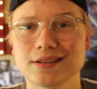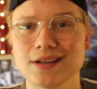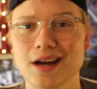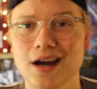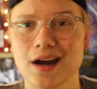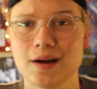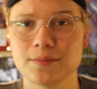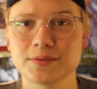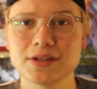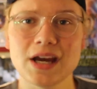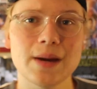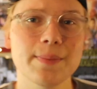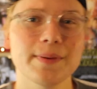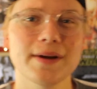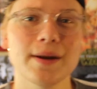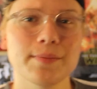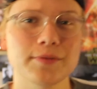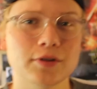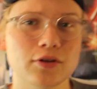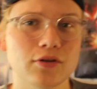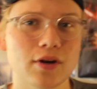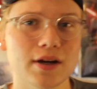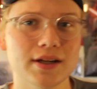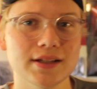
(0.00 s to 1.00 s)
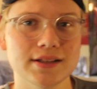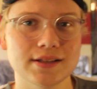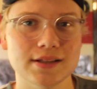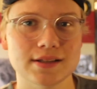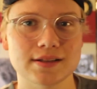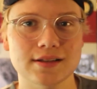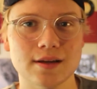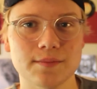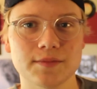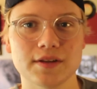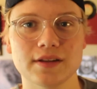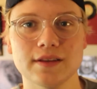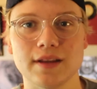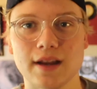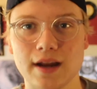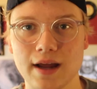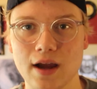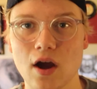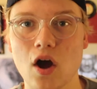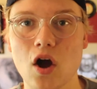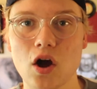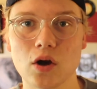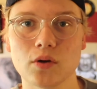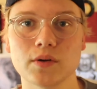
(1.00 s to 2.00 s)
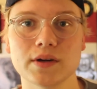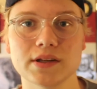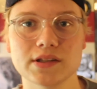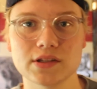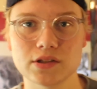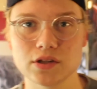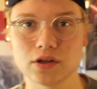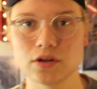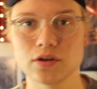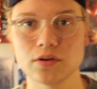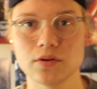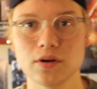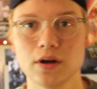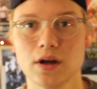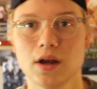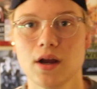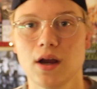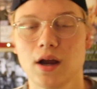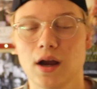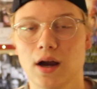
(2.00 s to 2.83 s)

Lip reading: Typing up the credits is something that I always do.